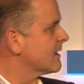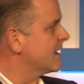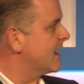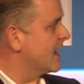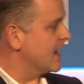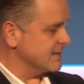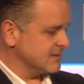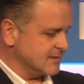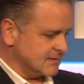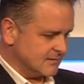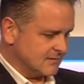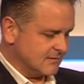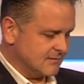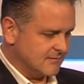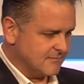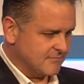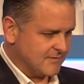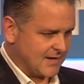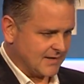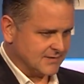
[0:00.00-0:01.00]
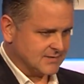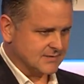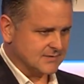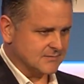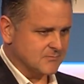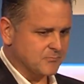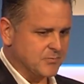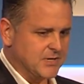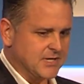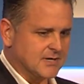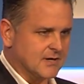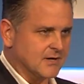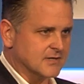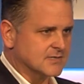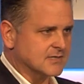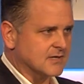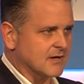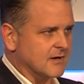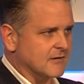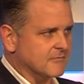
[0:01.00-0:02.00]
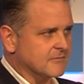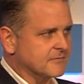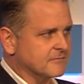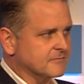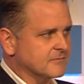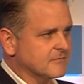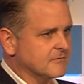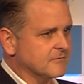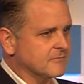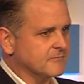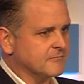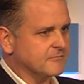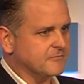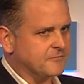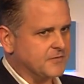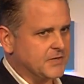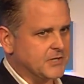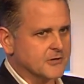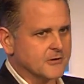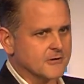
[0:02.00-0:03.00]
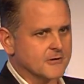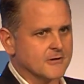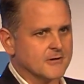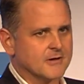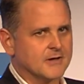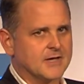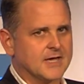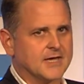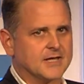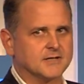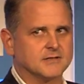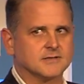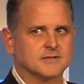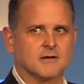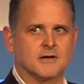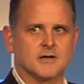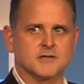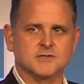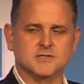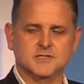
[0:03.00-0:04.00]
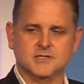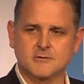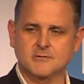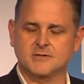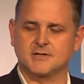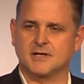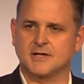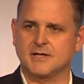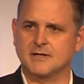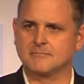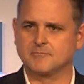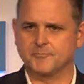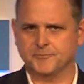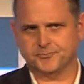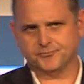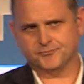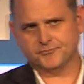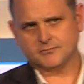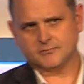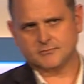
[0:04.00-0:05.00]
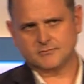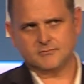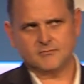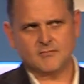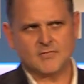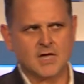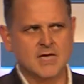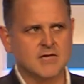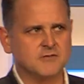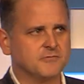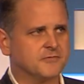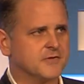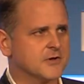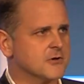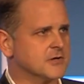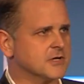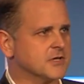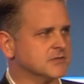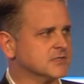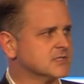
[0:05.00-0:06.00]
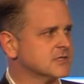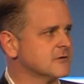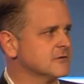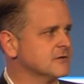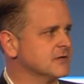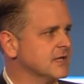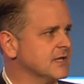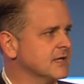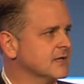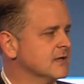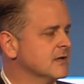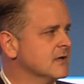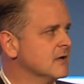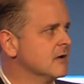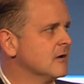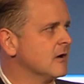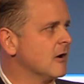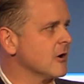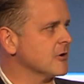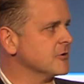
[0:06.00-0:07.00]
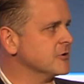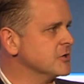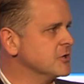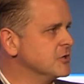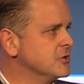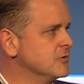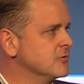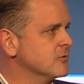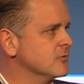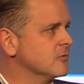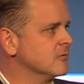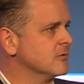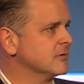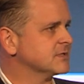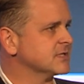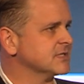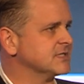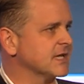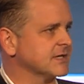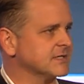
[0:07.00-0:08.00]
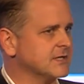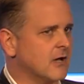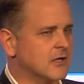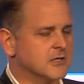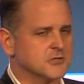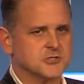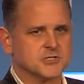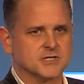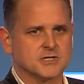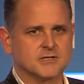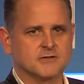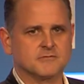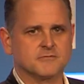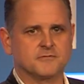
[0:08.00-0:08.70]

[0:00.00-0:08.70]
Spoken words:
And that's because of fear and uncertainty. And fear and uncertainty aren't new to technology.